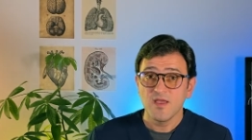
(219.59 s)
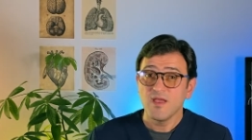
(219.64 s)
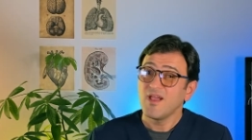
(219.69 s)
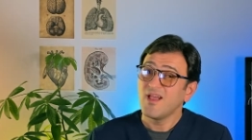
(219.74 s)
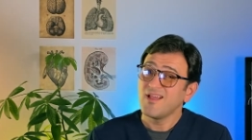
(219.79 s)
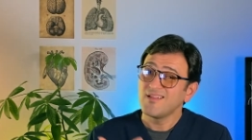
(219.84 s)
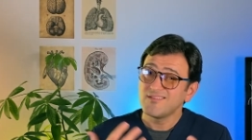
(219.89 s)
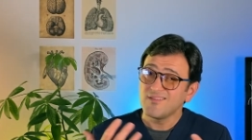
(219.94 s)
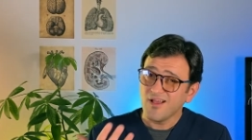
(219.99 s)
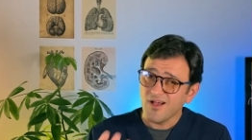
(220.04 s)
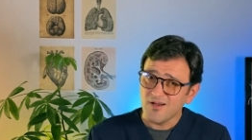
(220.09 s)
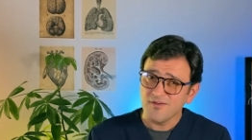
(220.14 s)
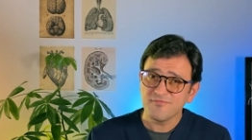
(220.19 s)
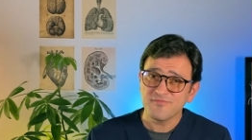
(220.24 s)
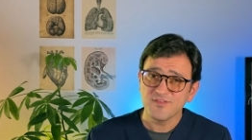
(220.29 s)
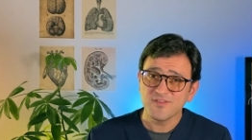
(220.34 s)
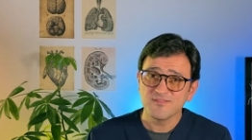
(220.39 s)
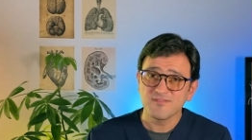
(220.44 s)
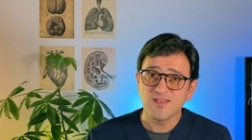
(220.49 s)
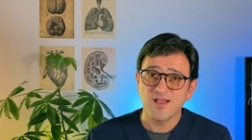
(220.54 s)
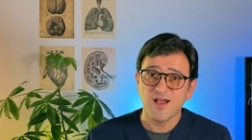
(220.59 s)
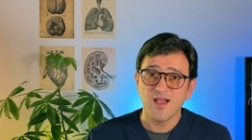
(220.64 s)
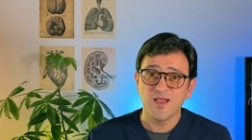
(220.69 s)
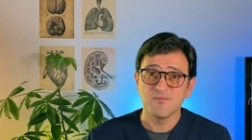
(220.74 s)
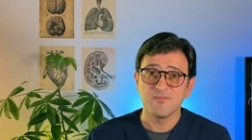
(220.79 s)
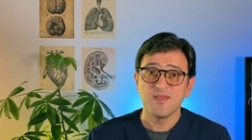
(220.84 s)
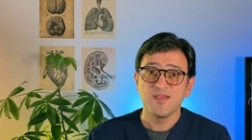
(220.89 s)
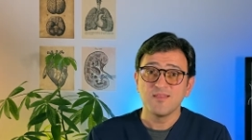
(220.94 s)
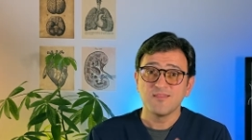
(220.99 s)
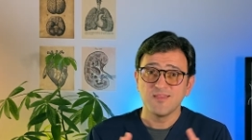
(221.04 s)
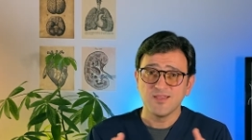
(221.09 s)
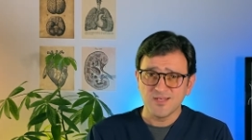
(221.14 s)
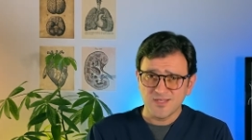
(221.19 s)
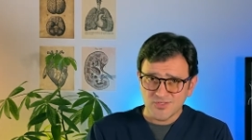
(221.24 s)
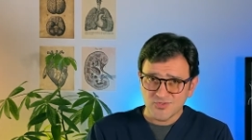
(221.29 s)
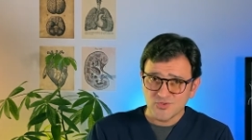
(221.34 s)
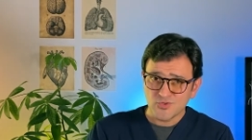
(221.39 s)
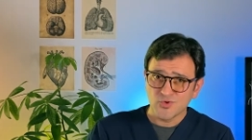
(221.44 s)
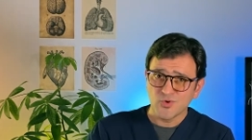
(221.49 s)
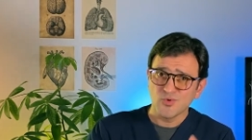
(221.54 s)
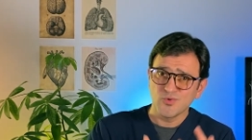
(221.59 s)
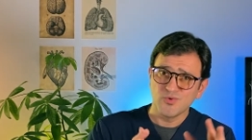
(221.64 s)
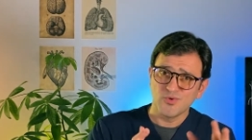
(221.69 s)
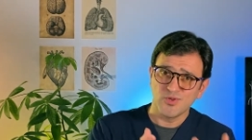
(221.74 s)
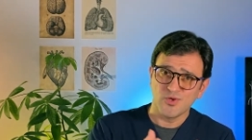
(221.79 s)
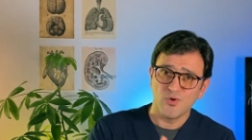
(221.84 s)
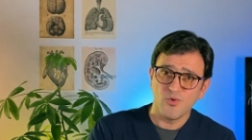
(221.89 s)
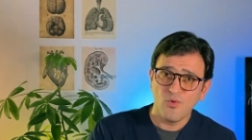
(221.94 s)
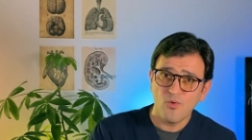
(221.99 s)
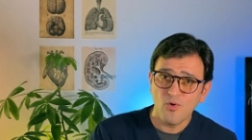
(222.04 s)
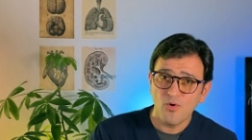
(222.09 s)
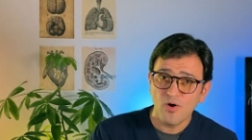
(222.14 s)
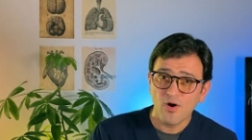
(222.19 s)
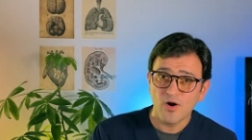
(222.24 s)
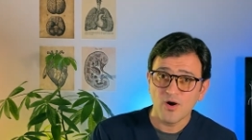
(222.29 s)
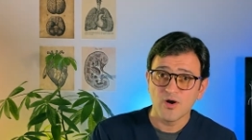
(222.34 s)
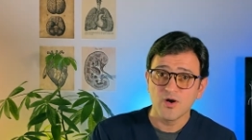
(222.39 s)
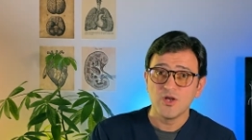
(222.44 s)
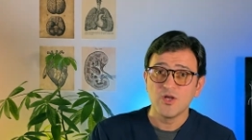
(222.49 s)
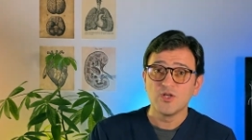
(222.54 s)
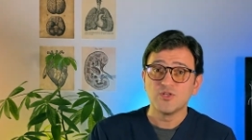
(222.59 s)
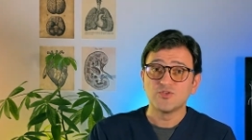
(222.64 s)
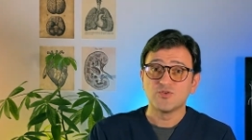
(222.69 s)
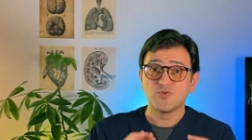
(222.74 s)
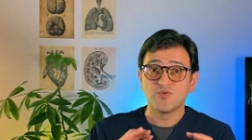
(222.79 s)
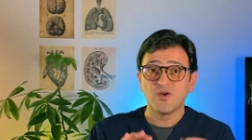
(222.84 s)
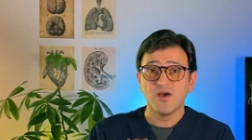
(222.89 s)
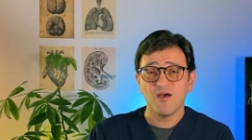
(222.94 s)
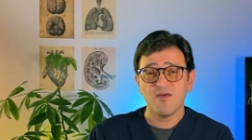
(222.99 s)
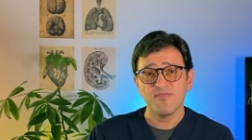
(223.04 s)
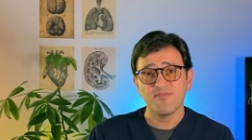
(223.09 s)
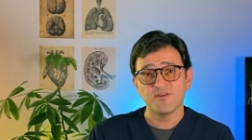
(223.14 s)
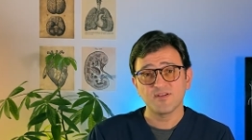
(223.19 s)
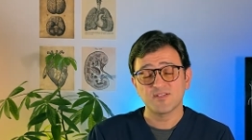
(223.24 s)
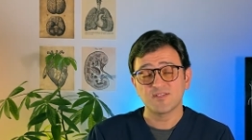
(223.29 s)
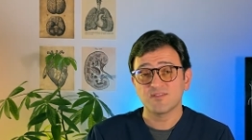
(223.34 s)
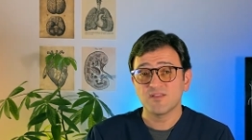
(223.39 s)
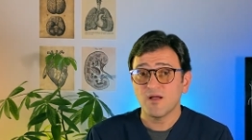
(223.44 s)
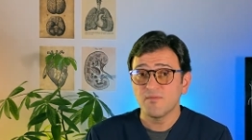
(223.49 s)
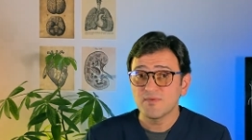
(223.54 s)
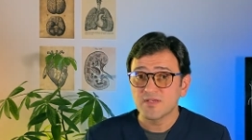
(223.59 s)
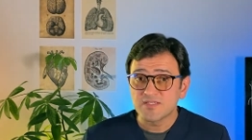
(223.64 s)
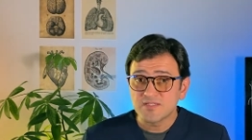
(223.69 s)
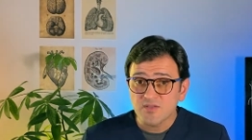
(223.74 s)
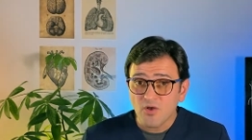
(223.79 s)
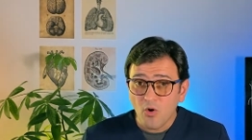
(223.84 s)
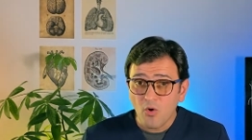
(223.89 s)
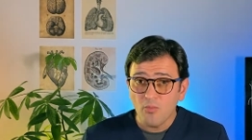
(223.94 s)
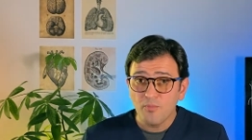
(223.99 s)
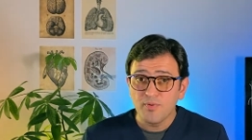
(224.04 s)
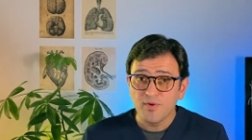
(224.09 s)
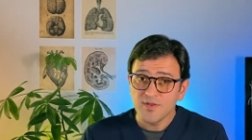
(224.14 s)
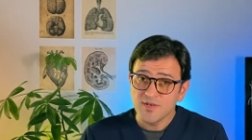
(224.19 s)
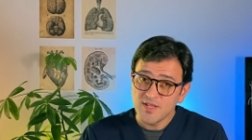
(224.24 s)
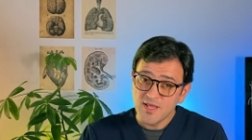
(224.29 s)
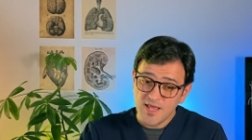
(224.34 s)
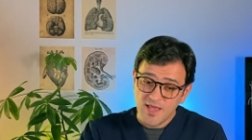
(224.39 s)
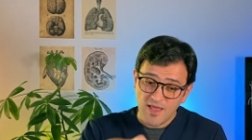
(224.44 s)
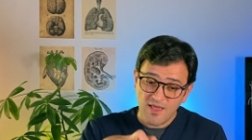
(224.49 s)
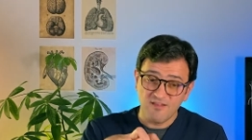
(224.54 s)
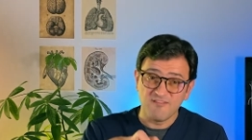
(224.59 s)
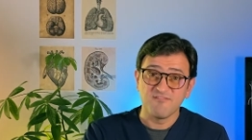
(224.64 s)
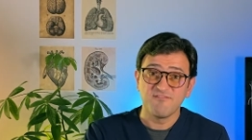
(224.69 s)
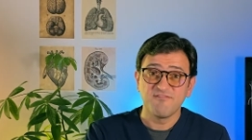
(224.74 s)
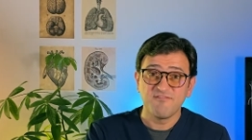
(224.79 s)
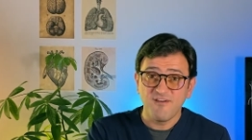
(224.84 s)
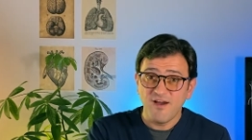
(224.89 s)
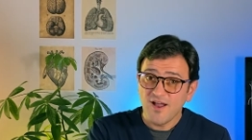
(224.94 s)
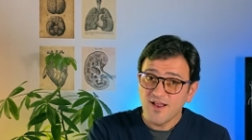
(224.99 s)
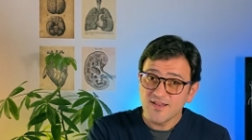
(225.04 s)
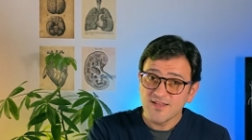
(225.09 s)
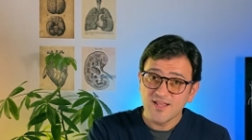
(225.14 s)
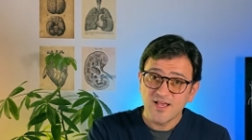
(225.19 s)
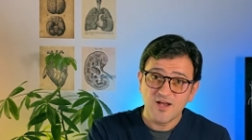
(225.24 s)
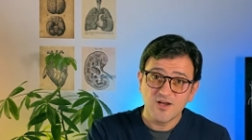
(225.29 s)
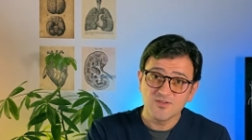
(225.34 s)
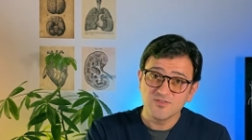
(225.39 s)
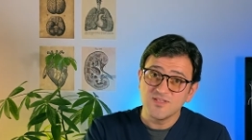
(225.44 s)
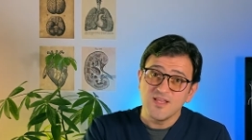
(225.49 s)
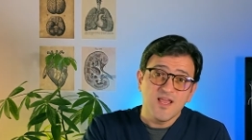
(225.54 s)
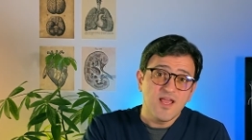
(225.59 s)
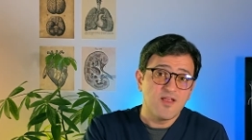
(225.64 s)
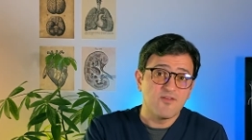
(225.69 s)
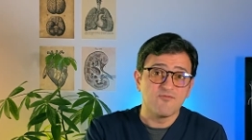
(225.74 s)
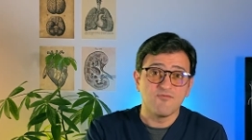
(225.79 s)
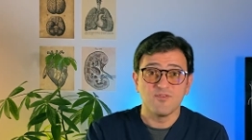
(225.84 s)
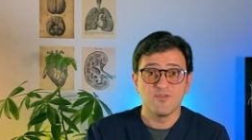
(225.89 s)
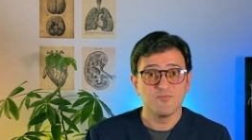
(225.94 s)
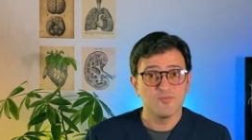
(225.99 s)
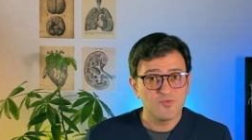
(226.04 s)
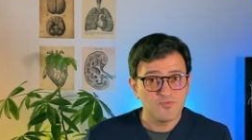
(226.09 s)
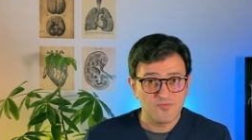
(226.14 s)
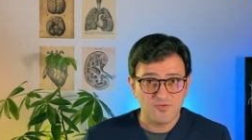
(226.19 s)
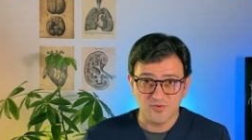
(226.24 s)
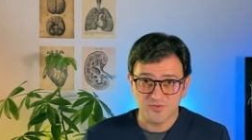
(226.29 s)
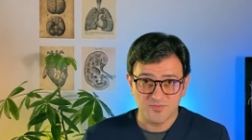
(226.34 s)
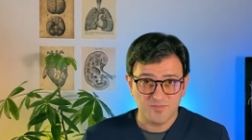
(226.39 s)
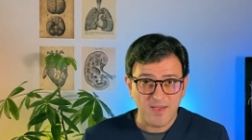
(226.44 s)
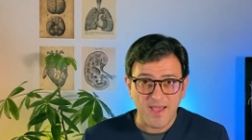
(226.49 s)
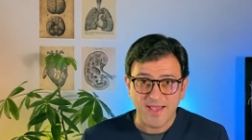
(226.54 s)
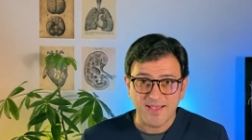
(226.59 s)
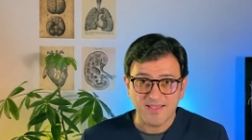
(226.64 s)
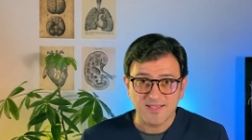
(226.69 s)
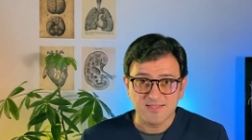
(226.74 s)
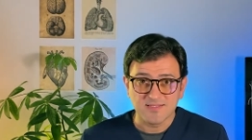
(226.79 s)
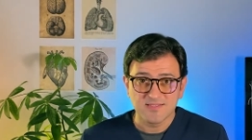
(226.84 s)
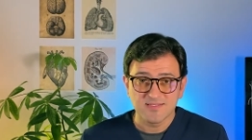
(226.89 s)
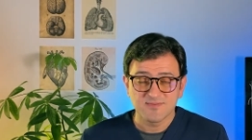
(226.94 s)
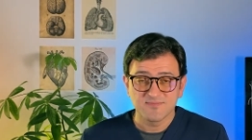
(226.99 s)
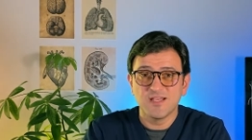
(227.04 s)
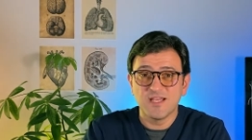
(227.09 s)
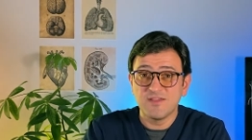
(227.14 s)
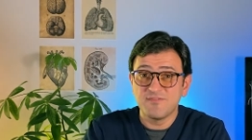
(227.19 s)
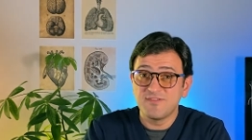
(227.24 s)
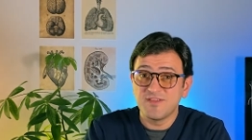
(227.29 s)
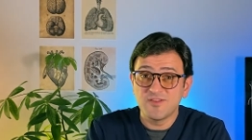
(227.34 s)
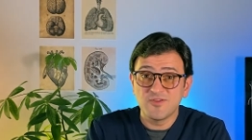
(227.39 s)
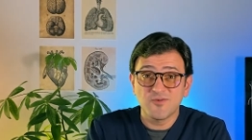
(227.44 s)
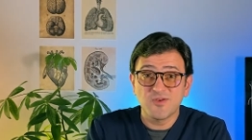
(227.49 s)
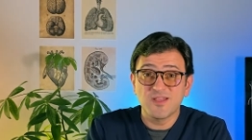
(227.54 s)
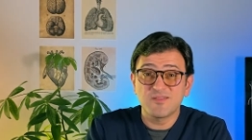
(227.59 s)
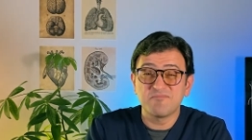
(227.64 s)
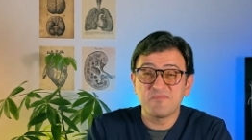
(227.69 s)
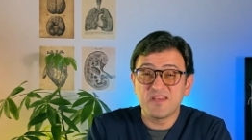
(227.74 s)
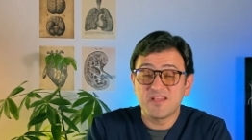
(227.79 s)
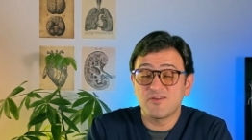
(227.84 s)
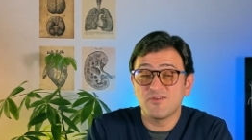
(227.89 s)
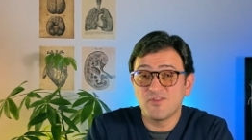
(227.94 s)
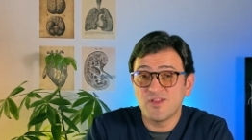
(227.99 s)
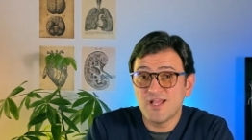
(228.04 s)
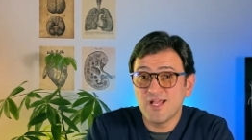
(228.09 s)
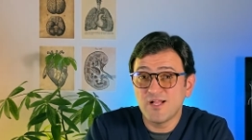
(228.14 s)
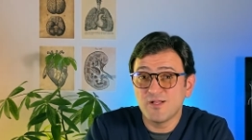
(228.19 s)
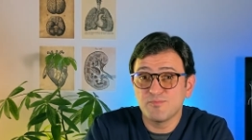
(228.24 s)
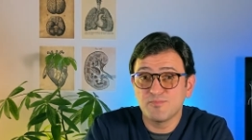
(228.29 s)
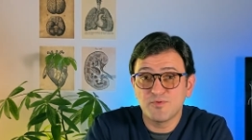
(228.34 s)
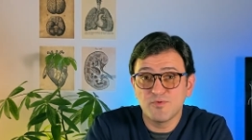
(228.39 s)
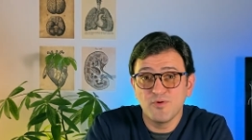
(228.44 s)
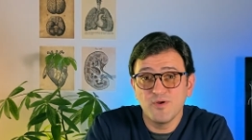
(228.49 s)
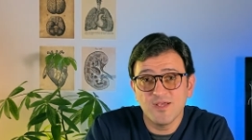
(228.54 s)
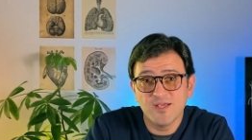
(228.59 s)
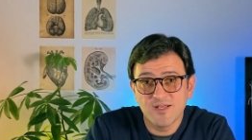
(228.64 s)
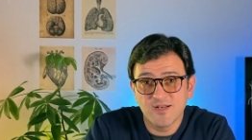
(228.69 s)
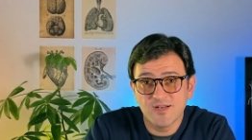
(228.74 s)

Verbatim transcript: and oftentimes they need to go to the OR to cut their stomachs open and find out and remove those packets. If they don't get medical help quick